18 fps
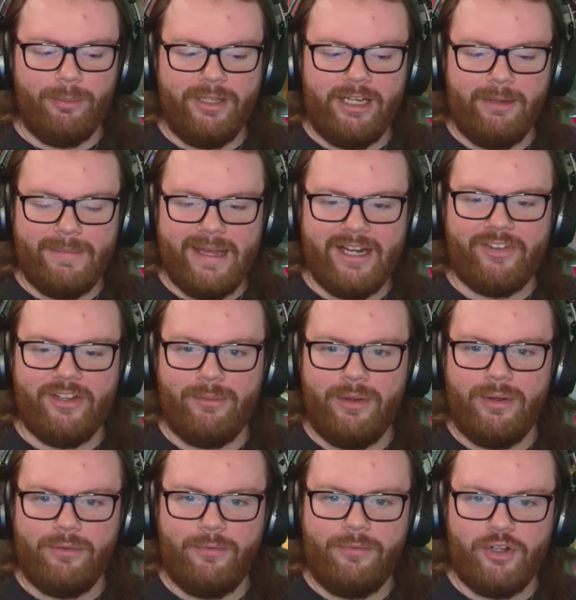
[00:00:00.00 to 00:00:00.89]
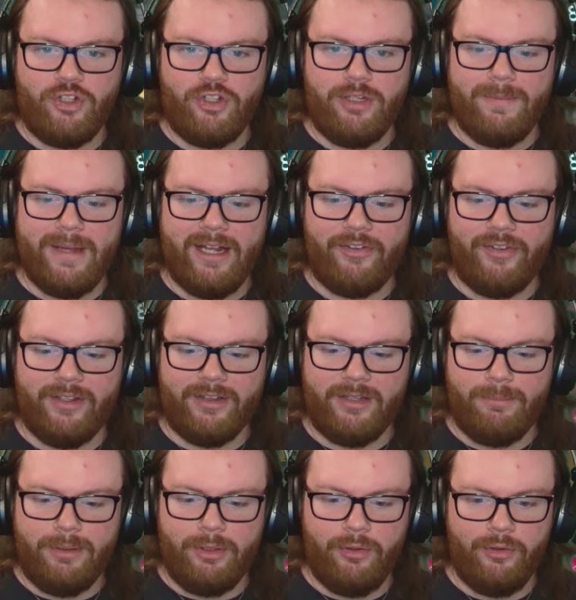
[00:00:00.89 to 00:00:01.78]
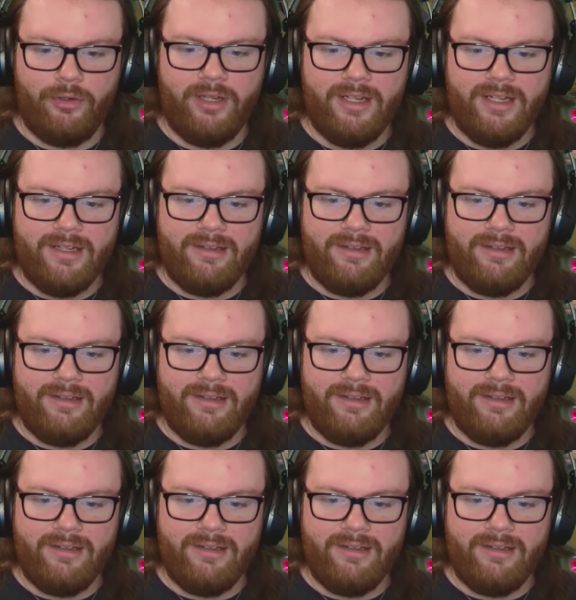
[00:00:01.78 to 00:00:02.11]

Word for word: plating maxed out. We have officially maxed out the build.